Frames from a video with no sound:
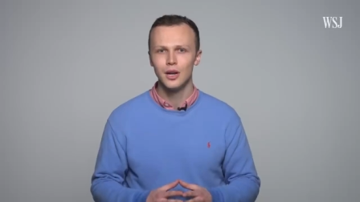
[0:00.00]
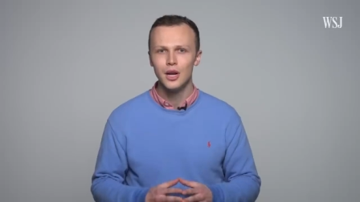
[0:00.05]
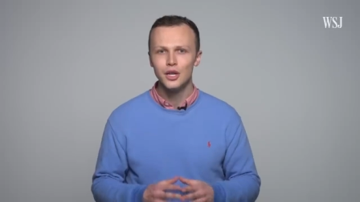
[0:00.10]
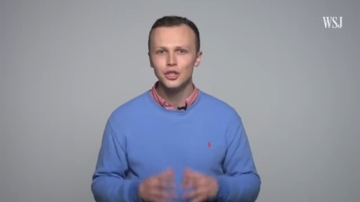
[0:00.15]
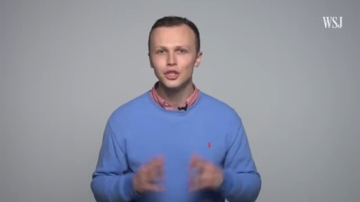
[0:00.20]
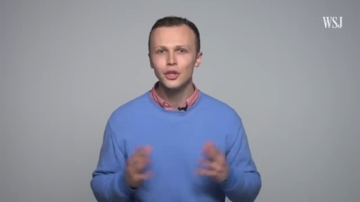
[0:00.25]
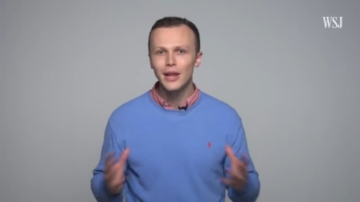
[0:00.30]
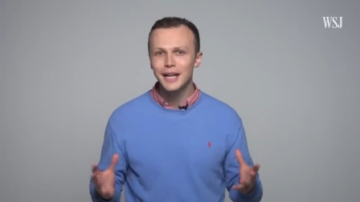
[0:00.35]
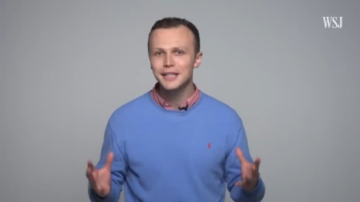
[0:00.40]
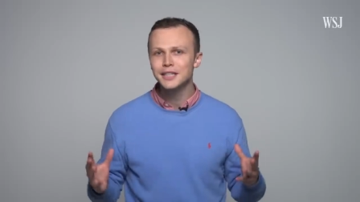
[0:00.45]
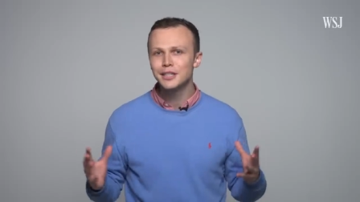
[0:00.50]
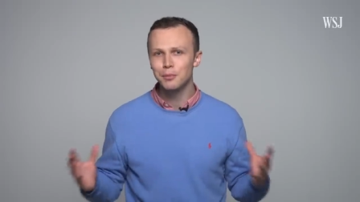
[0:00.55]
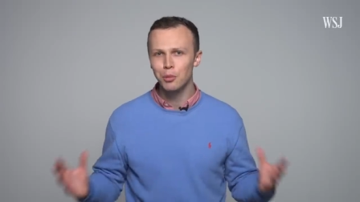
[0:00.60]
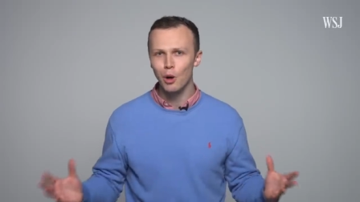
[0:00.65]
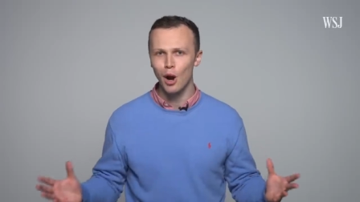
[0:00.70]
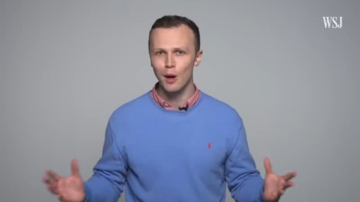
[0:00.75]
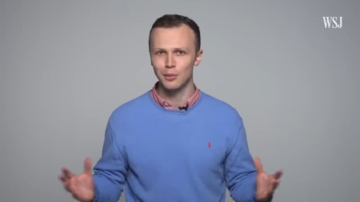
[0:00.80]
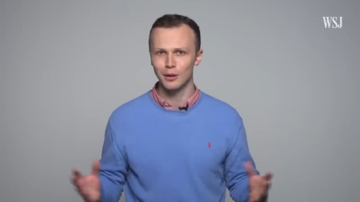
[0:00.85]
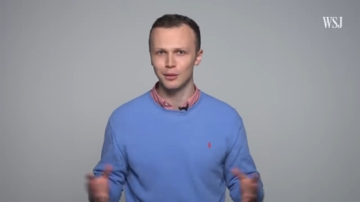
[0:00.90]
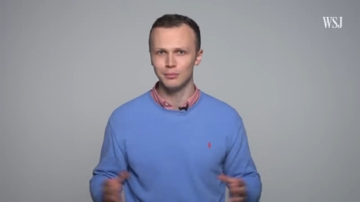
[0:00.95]
So that's the
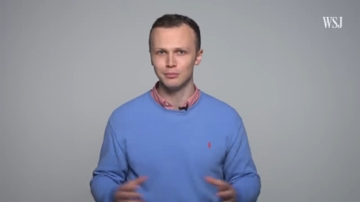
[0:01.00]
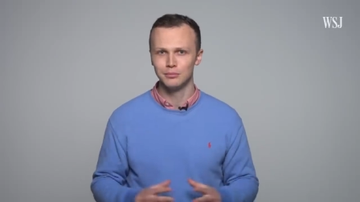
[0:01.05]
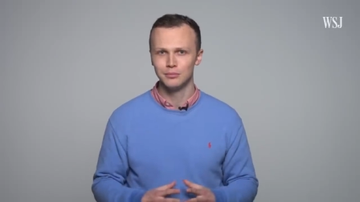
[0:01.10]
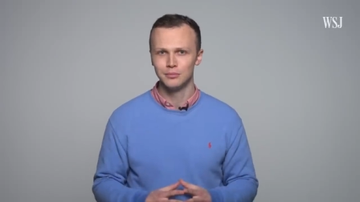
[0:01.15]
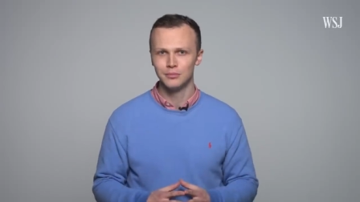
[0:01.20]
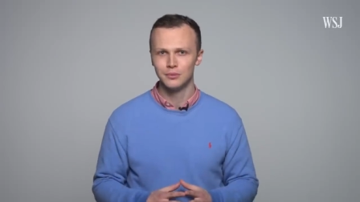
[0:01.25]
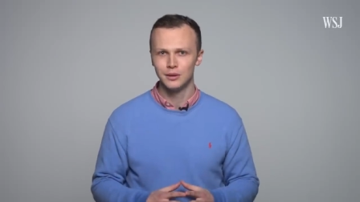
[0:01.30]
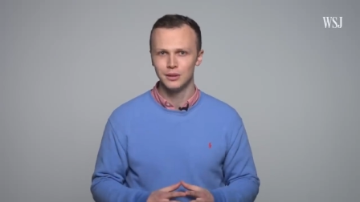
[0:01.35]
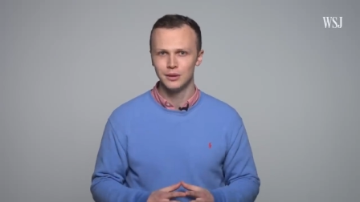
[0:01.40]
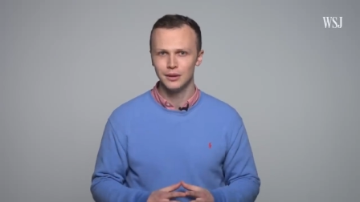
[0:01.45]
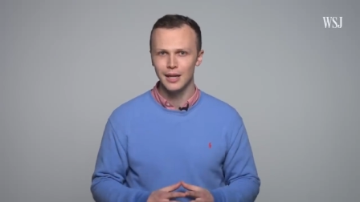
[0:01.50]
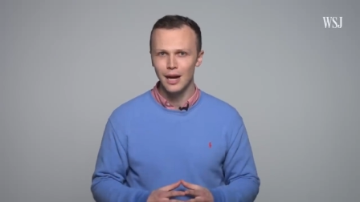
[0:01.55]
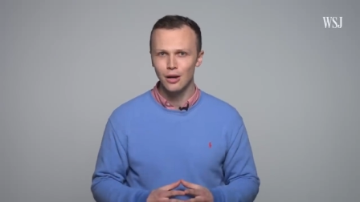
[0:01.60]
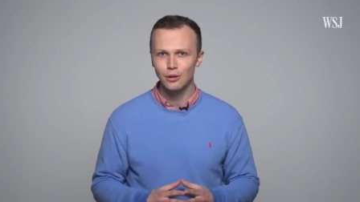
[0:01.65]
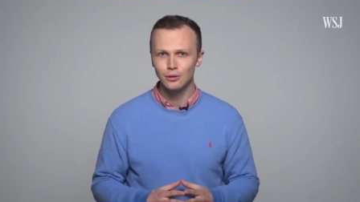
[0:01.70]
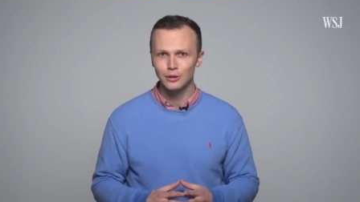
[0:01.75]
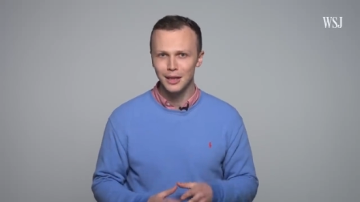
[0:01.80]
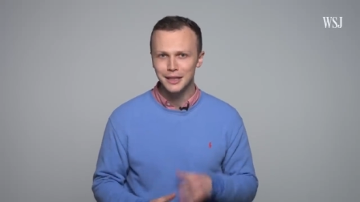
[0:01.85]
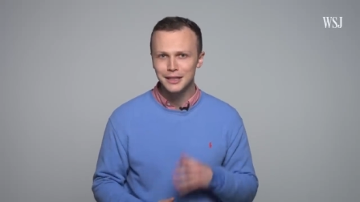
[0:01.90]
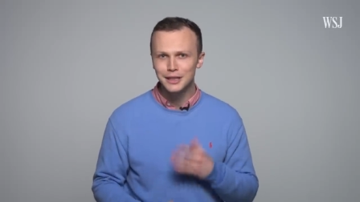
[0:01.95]
problem. Now
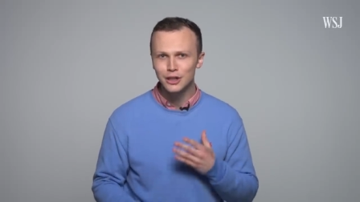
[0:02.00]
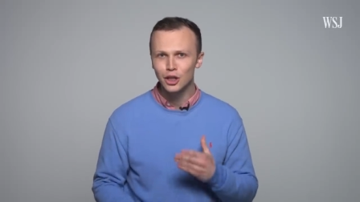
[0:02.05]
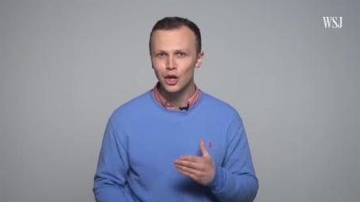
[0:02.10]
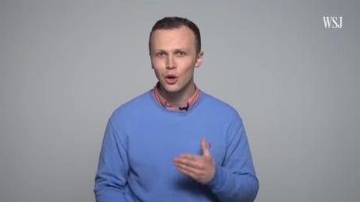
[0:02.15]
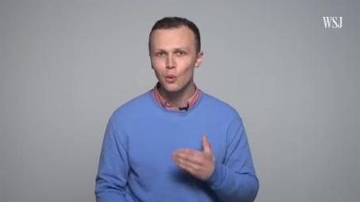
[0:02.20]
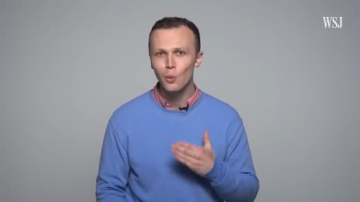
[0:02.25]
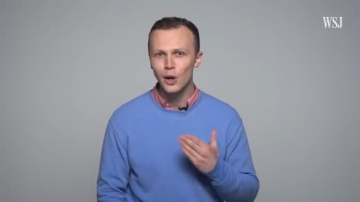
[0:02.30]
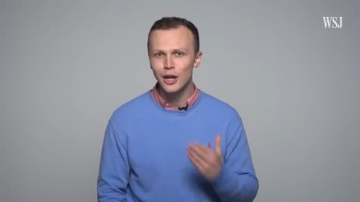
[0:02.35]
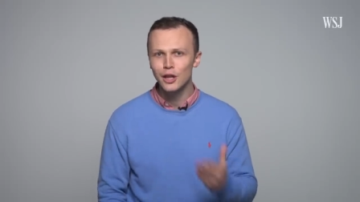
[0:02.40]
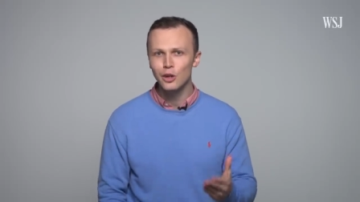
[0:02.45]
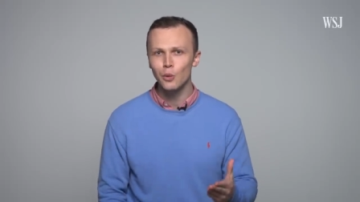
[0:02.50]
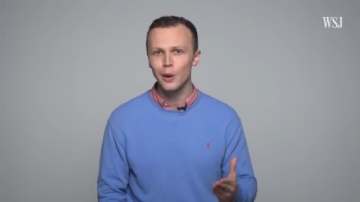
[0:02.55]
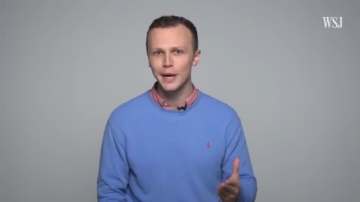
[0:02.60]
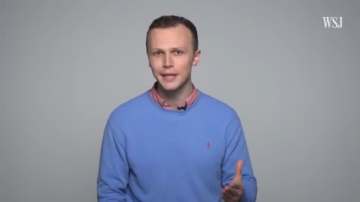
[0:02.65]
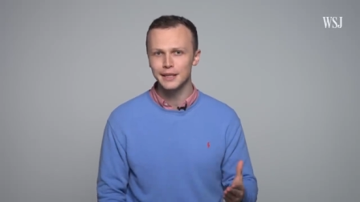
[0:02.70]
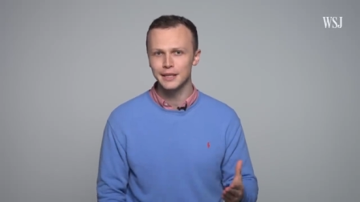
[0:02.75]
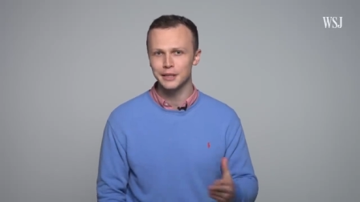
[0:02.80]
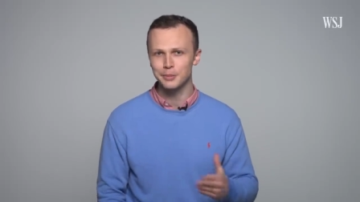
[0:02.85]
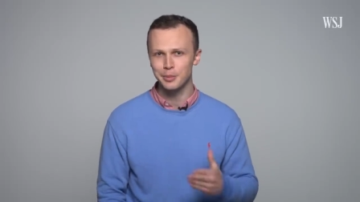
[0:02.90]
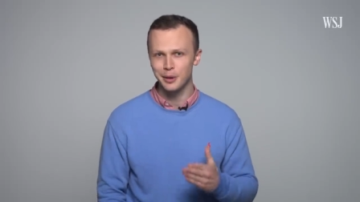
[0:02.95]
let's look at one of the
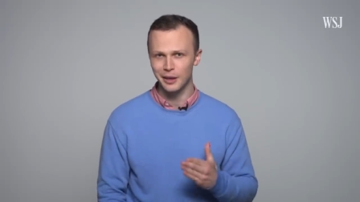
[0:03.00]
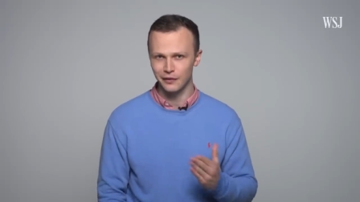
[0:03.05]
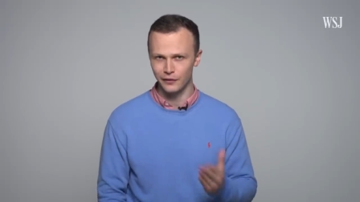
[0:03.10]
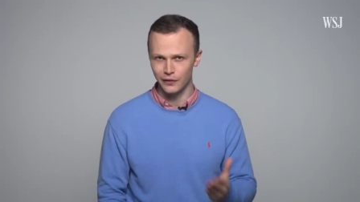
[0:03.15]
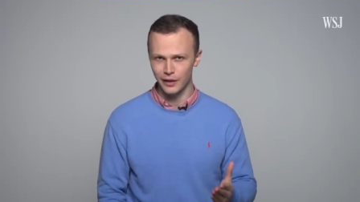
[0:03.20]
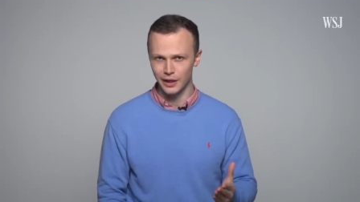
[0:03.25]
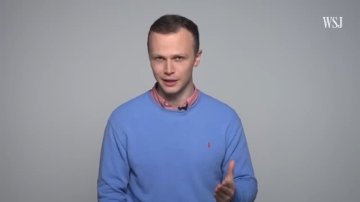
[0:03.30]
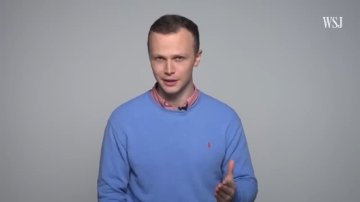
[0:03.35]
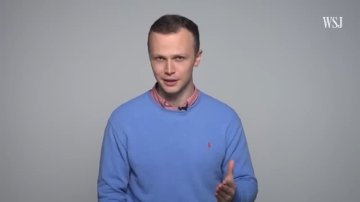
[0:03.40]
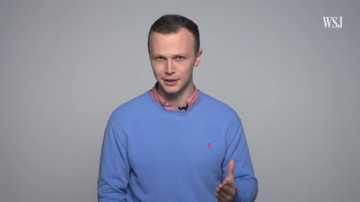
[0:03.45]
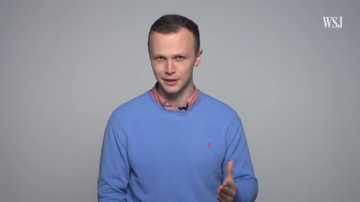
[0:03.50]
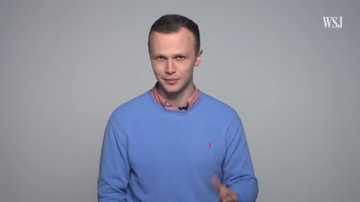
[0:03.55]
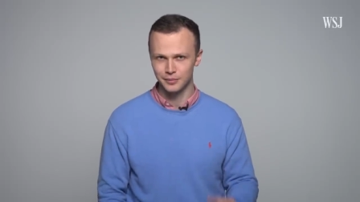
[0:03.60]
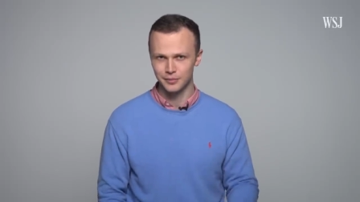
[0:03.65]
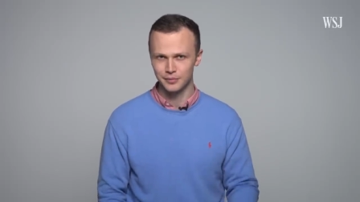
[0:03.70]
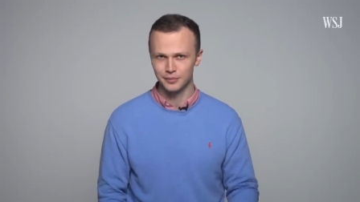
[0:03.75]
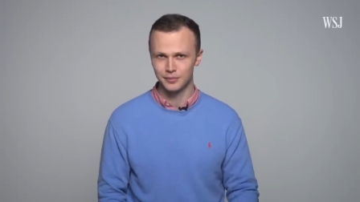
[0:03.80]
ways that's being fixed.